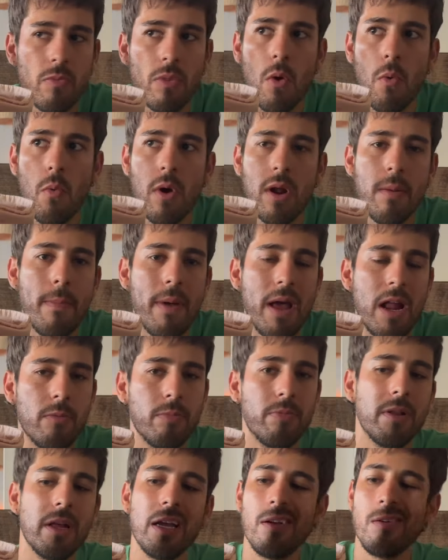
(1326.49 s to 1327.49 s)
What a better
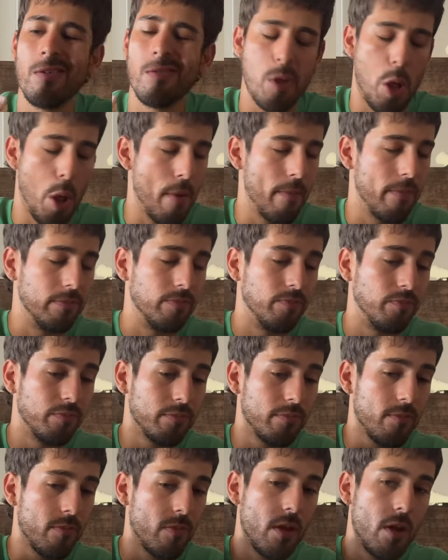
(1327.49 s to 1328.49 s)
place.
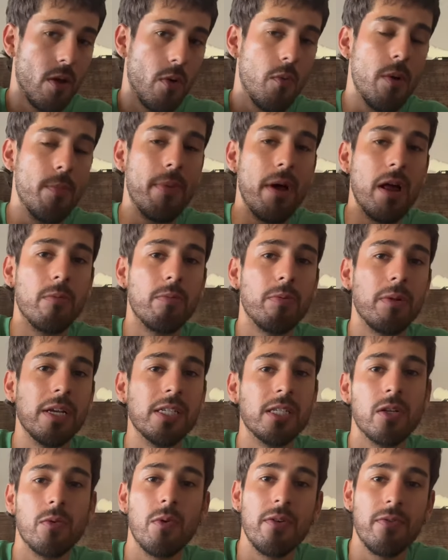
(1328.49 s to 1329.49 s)
What better
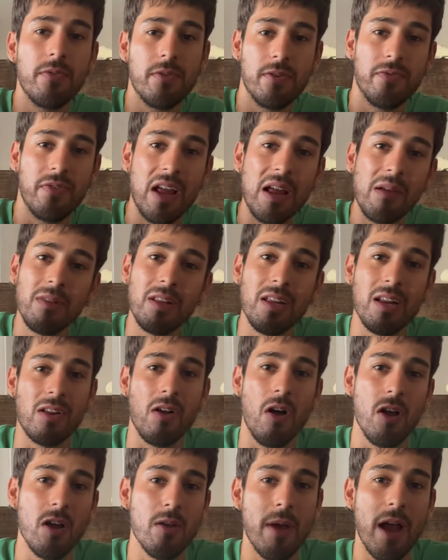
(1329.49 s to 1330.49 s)
place to wait for your family to
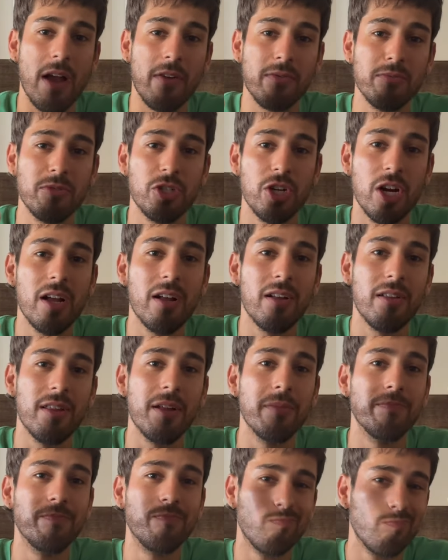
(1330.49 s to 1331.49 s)
call you back from jail
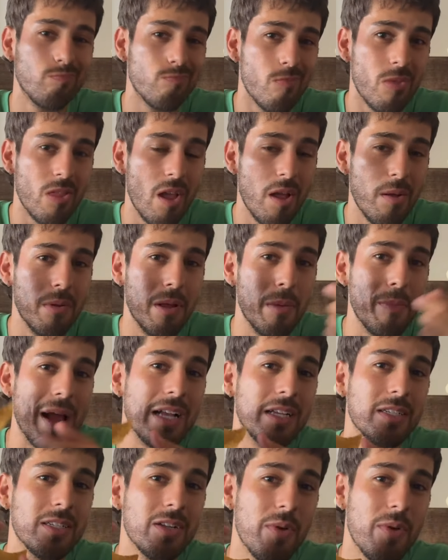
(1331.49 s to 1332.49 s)
than Mexican